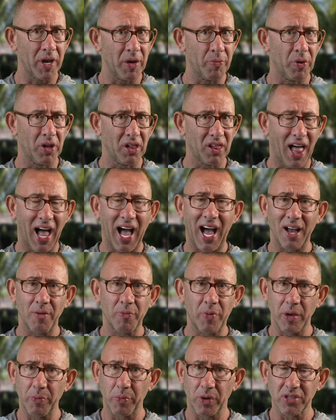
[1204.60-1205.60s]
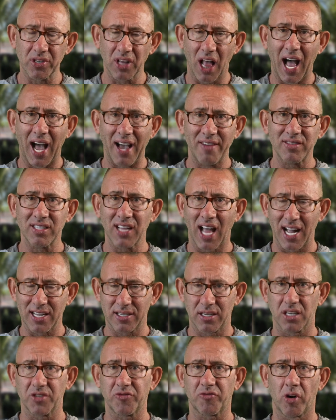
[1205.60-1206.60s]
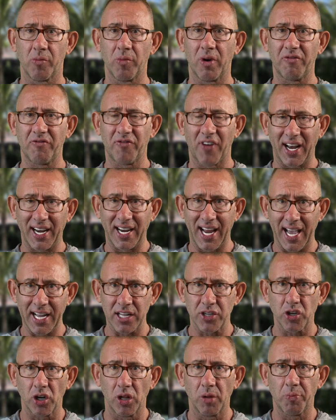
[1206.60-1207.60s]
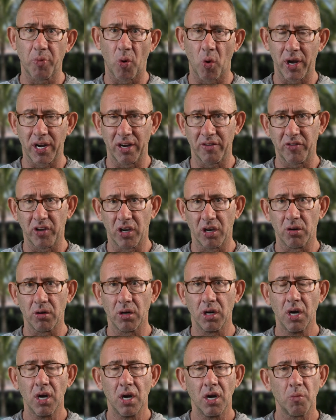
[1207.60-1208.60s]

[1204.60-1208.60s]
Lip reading: people's lives, not just from a financial point of view,